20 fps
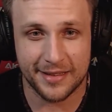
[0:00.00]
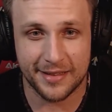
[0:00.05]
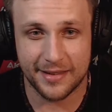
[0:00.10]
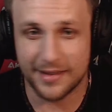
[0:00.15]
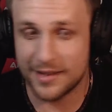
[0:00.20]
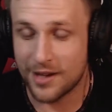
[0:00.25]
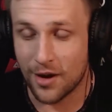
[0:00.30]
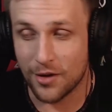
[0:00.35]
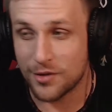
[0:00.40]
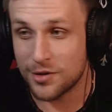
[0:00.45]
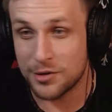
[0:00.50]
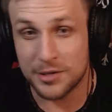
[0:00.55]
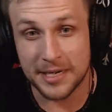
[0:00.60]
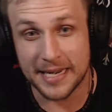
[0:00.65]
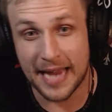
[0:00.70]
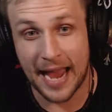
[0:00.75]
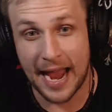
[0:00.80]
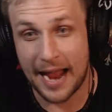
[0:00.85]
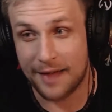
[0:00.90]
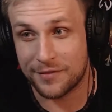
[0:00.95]
You didn't
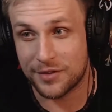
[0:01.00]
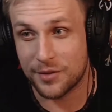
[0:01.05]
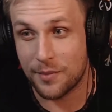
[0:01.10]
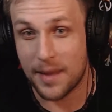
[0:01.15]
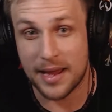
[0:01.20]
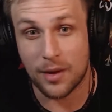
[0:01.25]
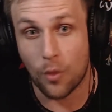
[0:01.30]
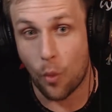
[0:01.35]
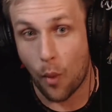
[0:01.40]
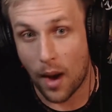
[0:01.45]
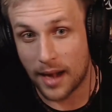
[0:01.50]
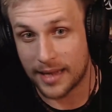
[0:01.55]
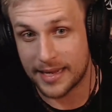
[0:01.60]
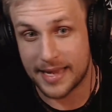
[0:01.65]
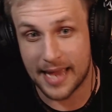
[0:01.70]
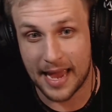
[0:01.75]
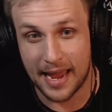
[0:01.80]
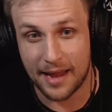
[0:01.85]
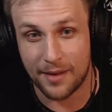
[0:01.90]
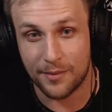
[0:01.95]
have to make one
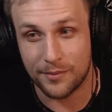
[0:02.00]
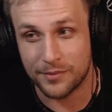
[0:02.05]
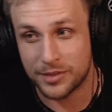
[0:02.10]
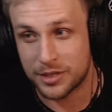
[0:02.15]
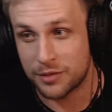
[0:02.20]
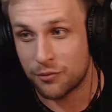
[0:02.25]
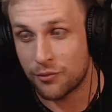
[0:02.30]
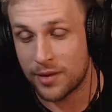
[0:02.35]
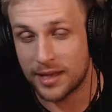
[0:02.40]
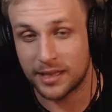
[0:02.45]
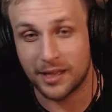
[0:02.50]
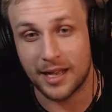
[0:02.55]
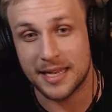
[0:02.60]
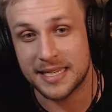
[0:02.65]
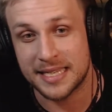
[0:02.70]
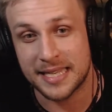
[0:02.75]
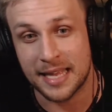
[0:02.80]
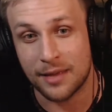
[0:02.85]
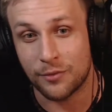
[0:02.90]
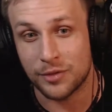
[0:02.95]
game to realize
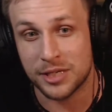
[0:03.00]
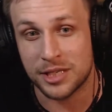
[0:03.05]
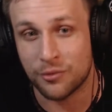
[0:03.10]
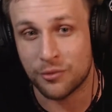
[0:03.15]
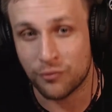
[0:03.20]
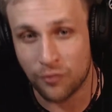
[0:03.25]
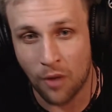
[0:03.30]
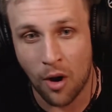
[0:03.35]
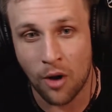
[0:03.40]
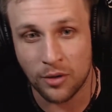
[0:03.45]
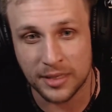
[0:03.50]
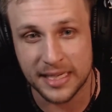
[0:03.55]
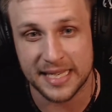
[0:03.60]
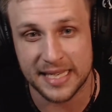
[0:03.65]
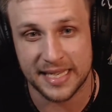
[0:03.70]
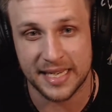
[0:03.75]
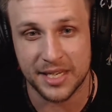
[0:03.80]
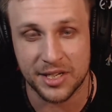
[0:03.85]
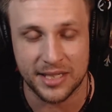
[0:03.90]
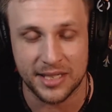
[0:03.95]
that was the wrong
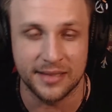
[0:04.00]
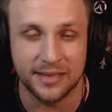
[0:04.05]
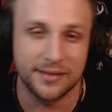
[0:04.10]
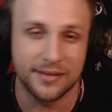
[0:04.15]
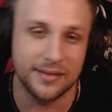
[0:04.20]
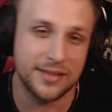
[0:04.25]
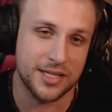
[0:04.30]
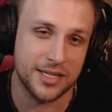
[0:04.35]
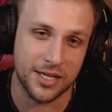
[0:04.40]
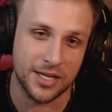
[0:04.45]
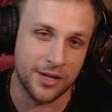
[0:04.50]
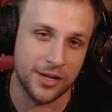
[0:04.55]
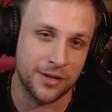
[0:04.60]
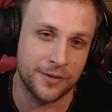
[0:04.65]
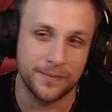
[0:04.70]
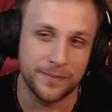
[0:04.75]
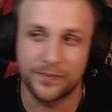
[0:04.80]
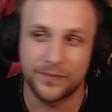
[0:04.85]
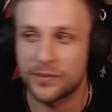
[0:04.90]
decision. So